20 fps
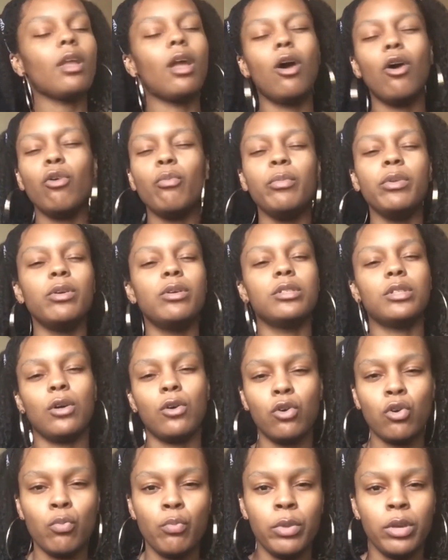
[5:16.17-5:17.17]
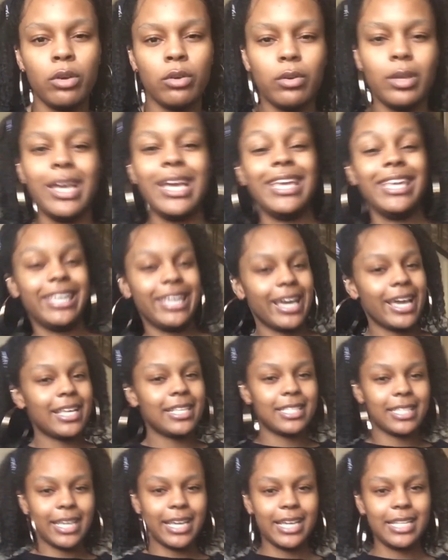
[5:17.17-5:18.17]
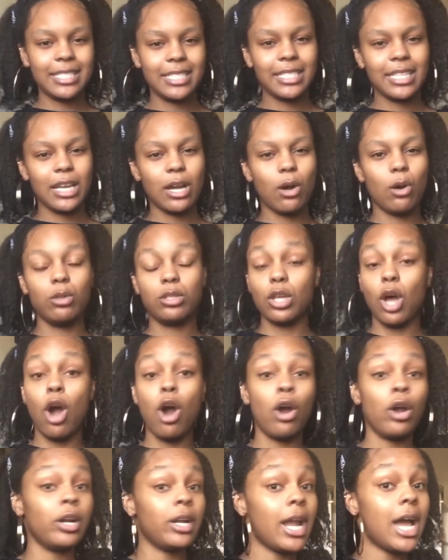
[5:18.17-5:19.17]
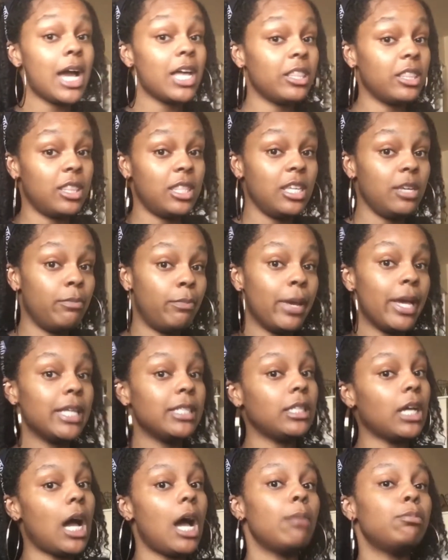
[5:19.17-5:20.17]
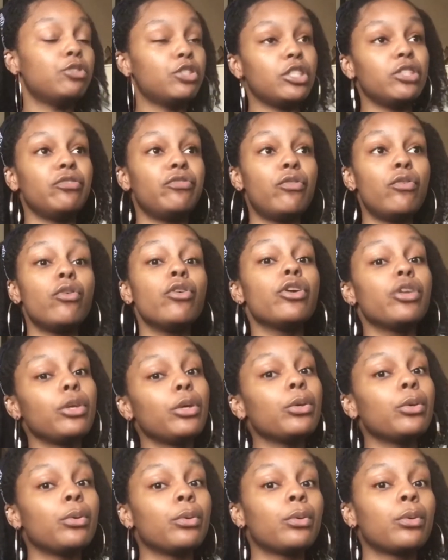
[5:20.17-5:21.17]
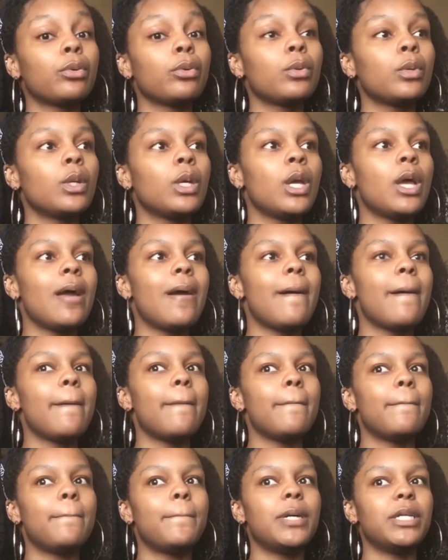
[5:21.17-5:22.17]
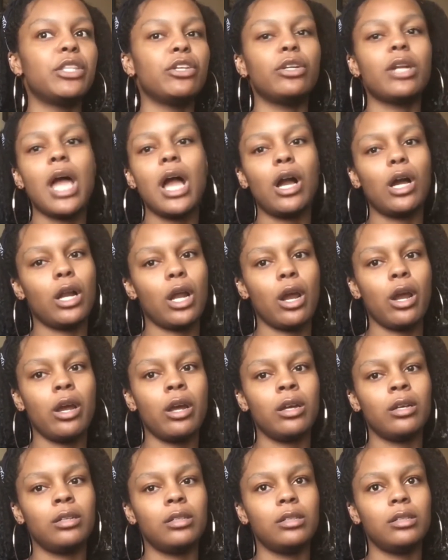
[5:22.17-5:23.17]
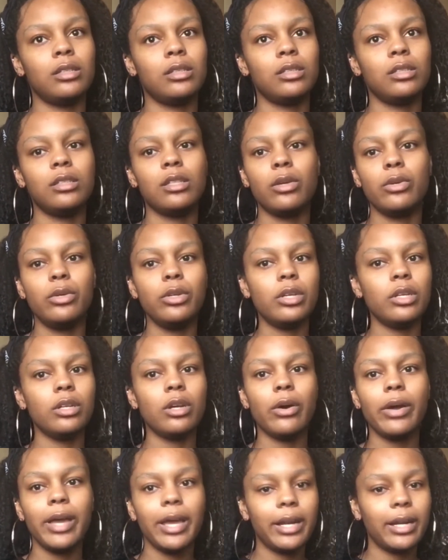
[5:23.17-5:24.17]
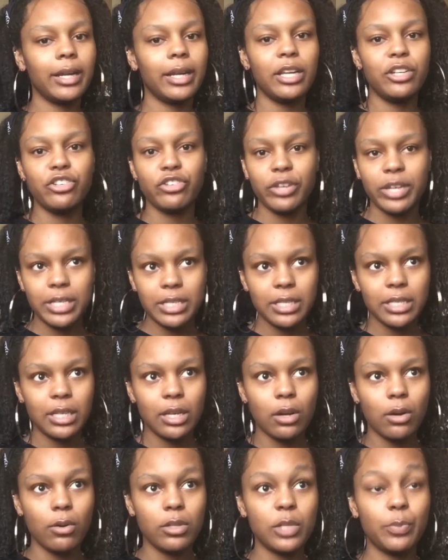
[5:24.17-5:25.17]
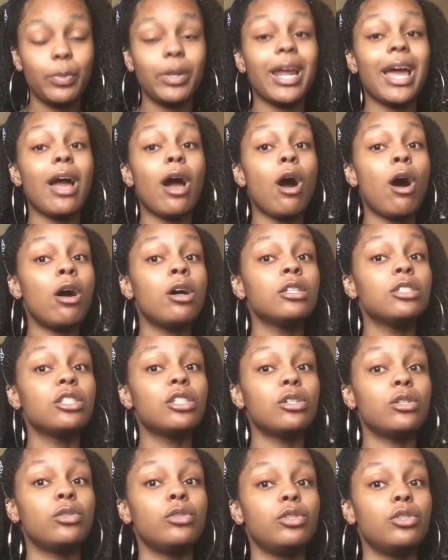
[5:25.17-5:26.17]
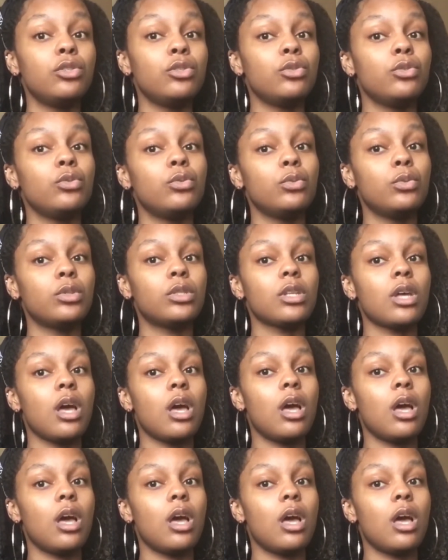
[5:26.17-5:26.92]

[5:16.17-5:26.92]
Oatmeal is oatmeal. Yes, instant oats are not the best option for you, but they're not gonna hurt. So you can go ahead and eat your instant oats. But I also use